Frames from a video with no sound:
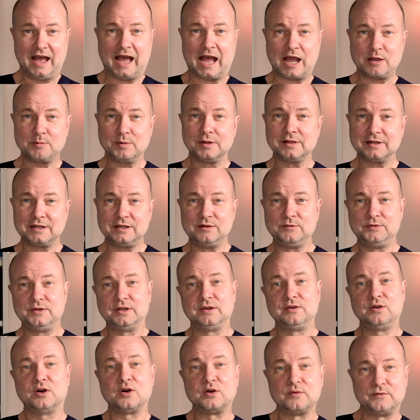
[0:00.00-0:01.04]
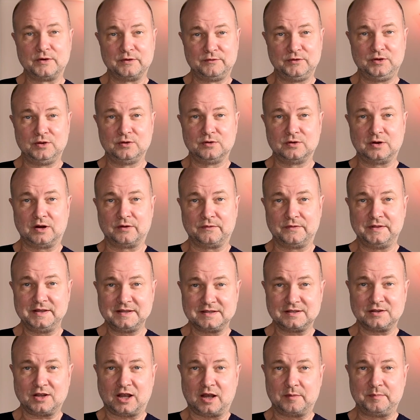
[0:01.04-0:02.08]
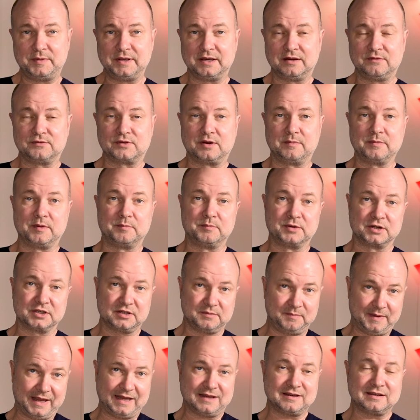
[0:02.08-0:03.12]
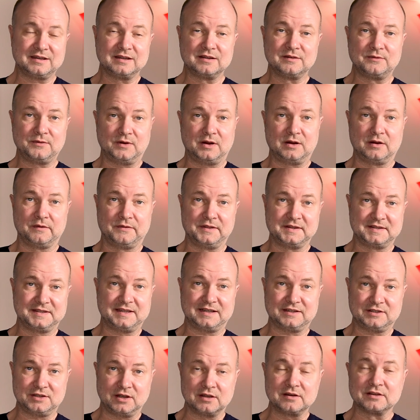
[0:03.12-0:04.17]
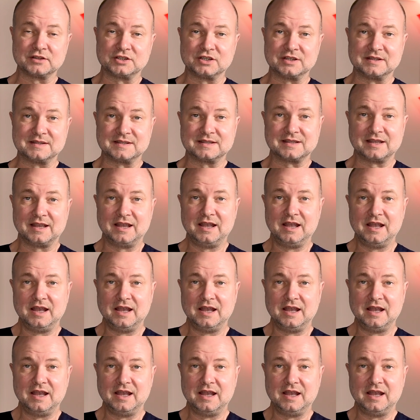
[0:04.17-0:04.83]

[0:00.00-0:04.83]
I will give you an overview of this topic from the perspective of the sexologist.